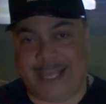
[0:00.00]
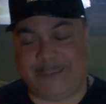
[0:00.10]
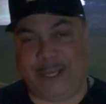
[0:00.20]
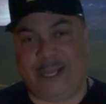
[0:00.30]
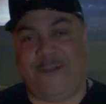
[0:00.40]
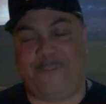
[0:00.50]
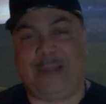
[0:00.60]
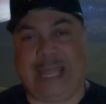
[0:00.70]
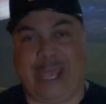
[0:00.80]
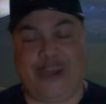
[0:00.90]
that's been enough
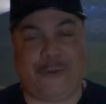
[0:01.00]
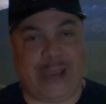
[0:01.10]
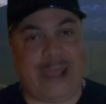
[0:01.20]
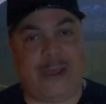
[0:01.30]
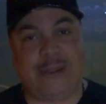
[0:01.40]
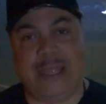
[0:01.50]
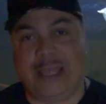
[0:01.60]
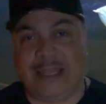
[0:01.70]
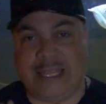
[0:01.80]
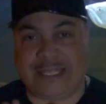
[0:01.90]
playing around.
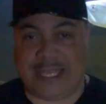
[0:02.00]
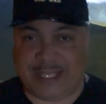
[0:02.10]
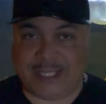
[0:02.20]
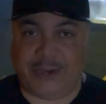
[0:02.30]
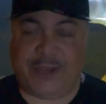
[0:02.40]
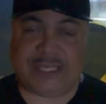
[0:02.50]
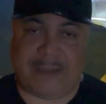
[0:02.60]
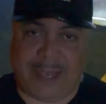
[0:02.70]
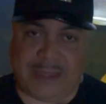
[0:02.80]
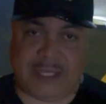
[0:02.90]
Let's get serious
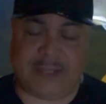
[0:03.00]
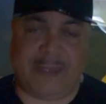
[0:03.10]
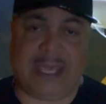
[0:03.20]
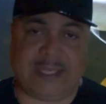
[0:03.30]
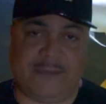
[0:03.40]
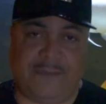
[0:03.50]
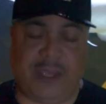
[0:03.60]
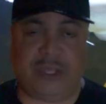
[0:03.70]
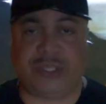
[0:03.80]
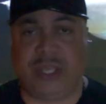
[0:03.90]
about these amazing
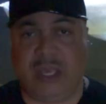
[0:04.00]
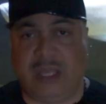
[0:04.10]
fish.